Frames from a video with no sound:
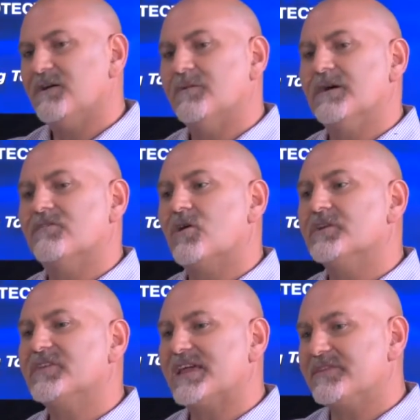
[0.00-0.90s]
I've
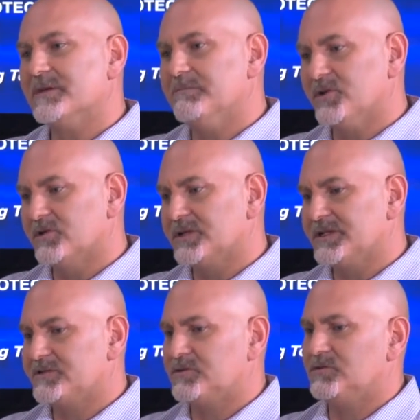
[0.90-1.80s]
always had the
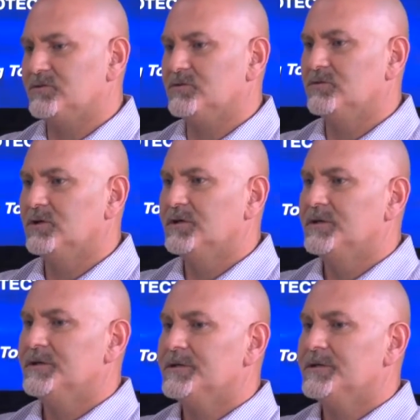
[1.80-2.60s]
ability to